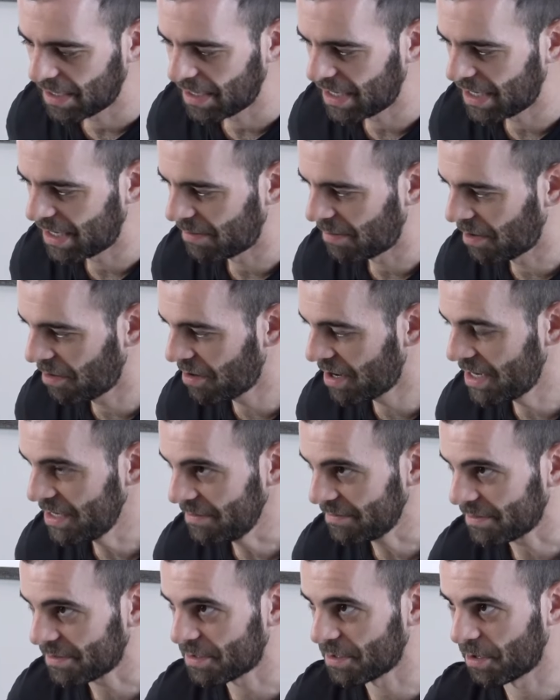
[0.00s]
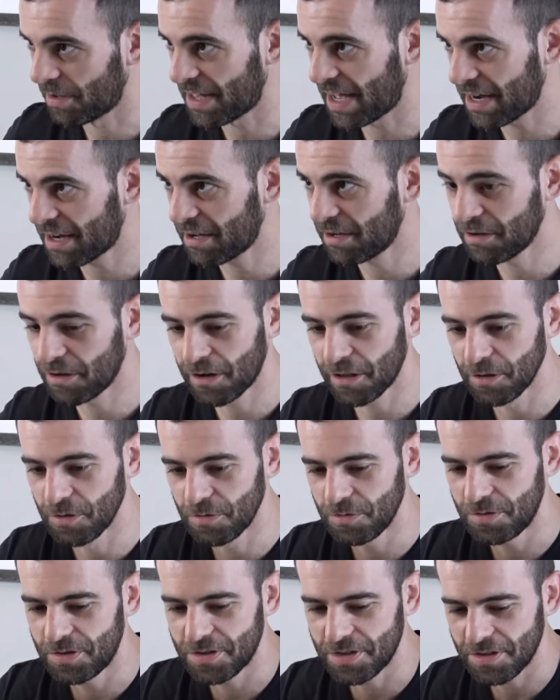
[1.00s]
All right, so that
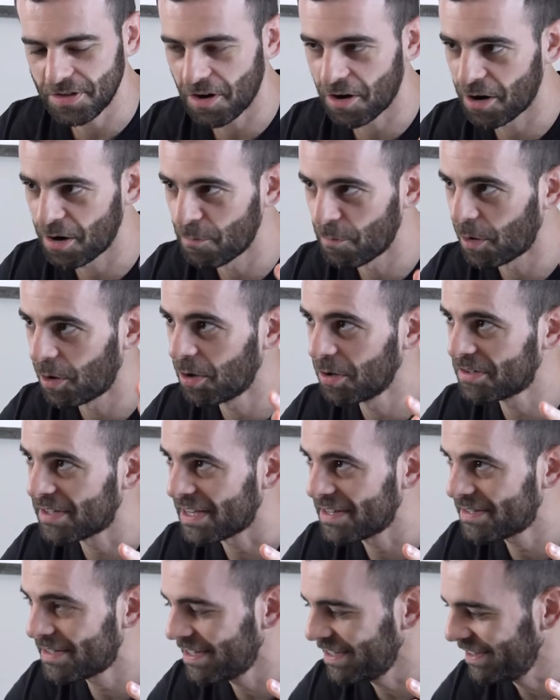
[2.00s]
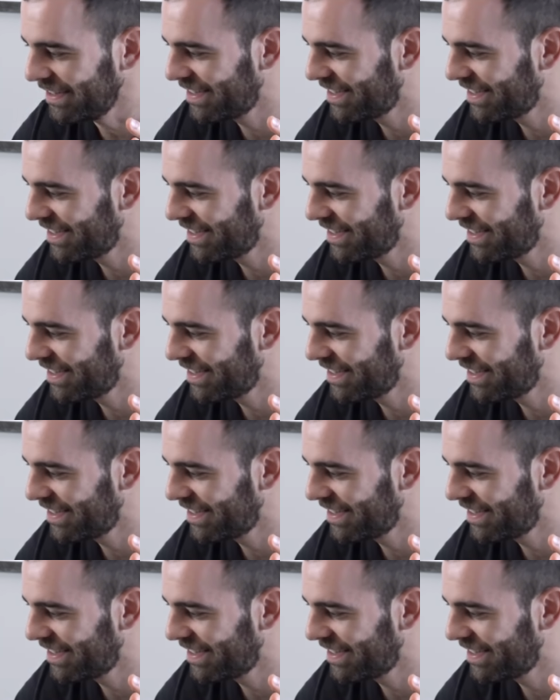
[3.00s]
concludes our mojo tasting.